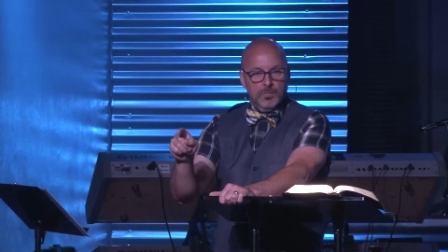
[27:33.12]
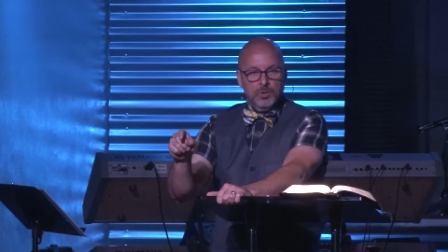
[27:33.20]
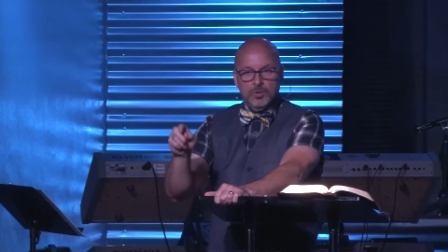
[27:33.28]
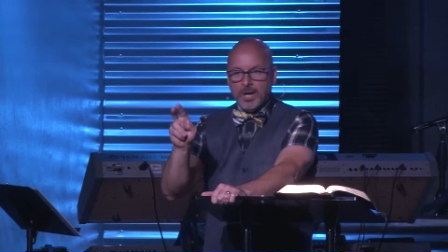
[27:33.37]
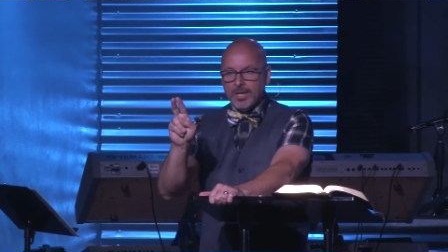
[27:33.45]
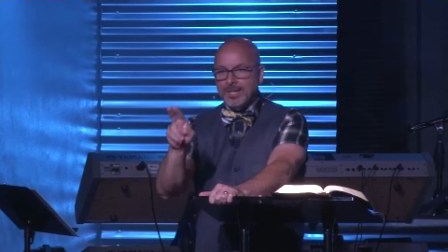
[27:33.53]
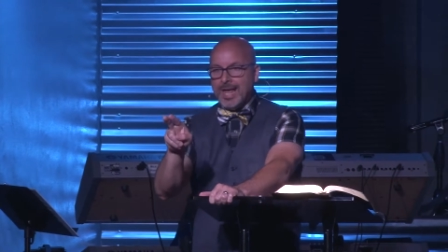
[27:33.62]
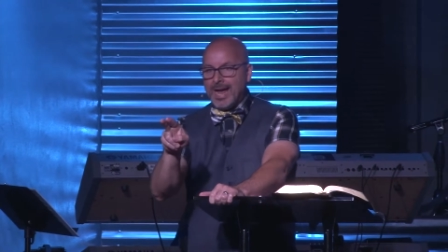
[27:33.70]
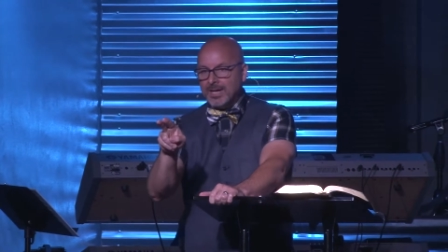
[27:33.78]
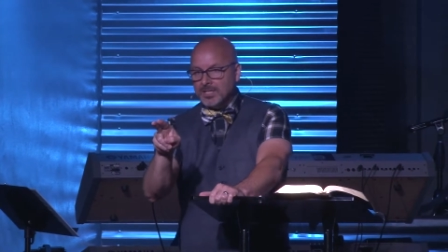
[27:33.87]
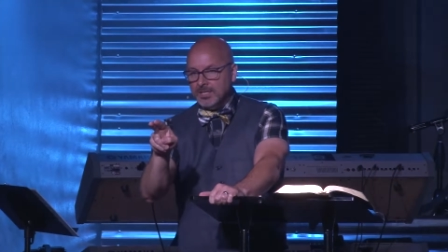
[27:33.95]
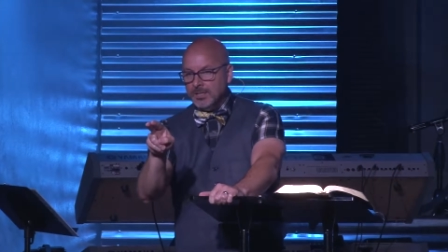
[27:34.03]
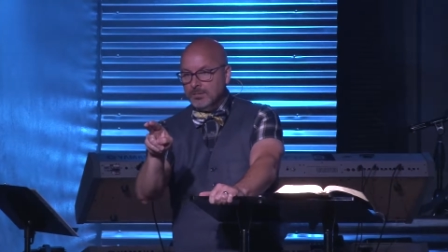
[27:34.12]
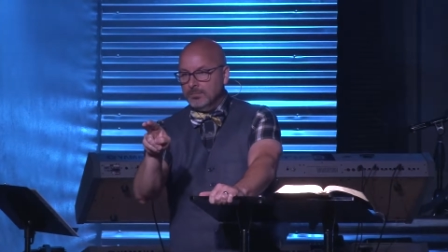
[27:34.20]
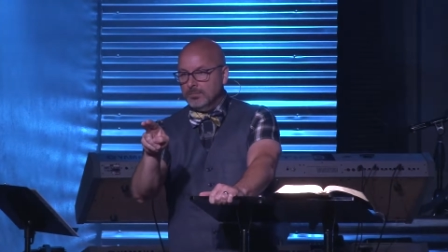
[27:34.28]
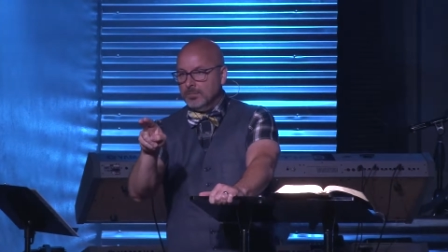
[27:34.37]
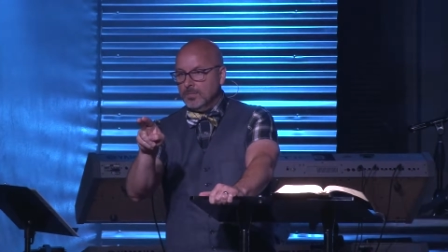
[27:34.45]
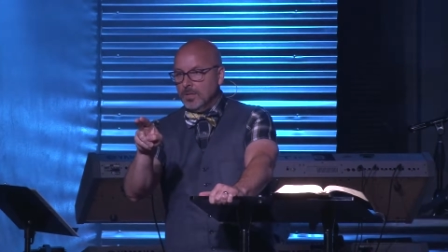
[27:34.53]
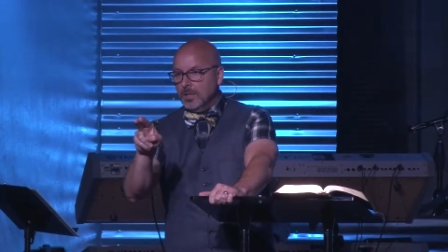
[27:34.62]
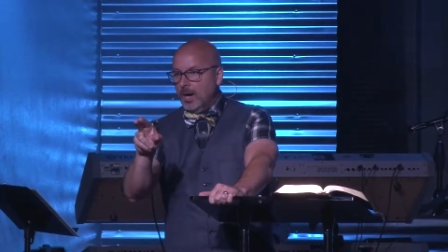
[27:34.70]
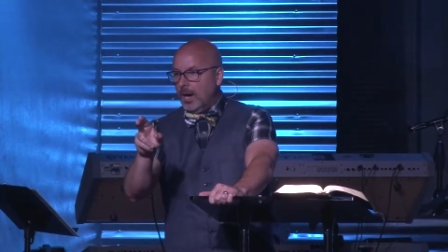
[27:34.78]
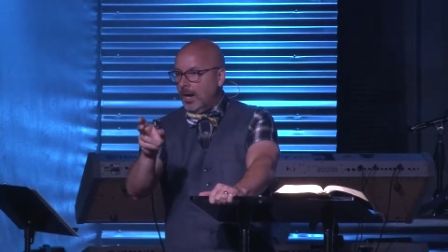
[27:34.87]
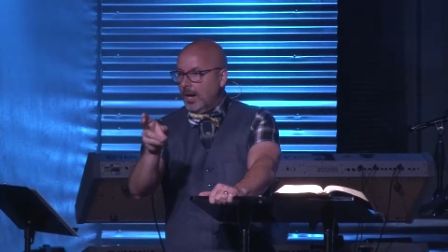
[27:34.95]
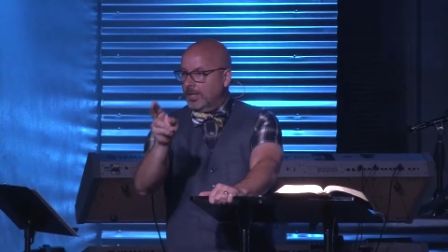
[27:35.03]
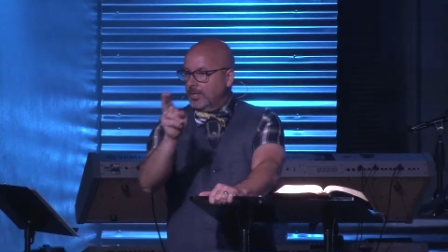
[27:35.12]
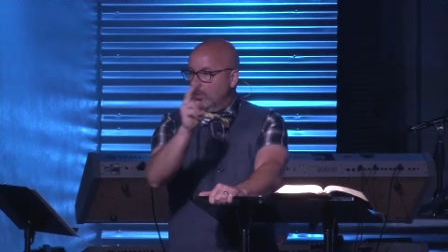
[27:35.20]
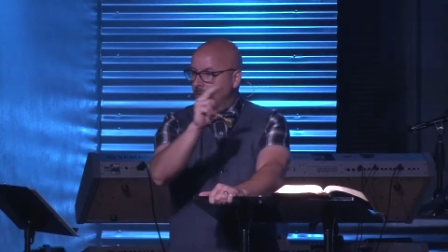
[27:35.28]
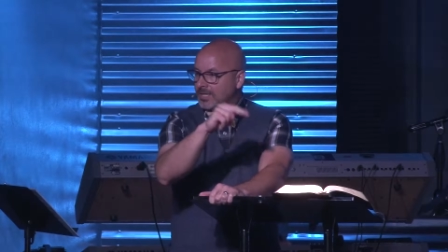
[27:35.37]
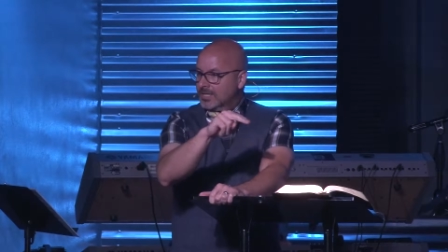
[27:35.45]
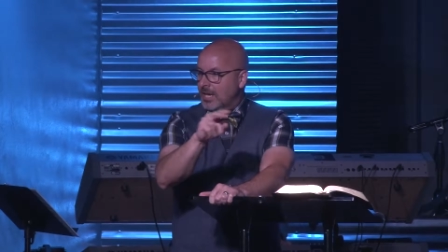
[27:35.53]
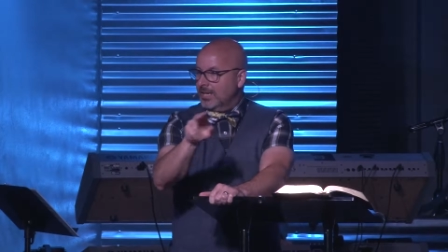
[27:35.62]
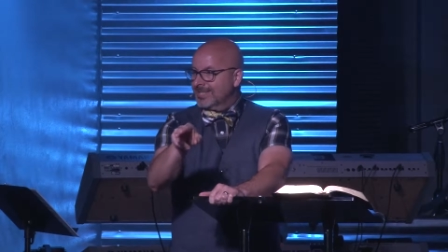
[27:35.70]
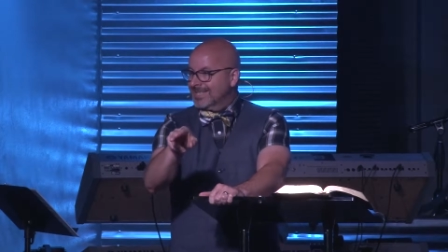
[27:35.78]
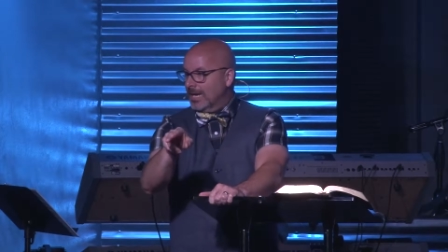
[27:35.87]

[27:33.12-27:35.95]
You're not an accident. I know what Satan's